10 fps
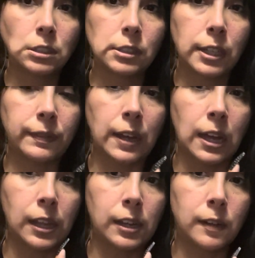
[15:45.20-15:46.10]
They've got
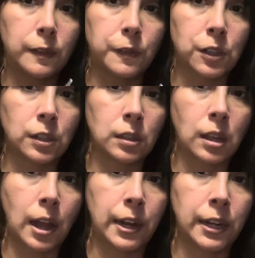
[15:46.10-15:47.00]
like a fur
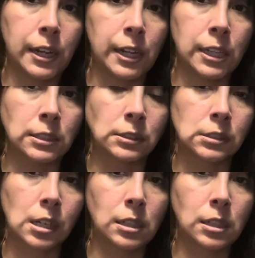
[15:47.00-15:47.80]
lining.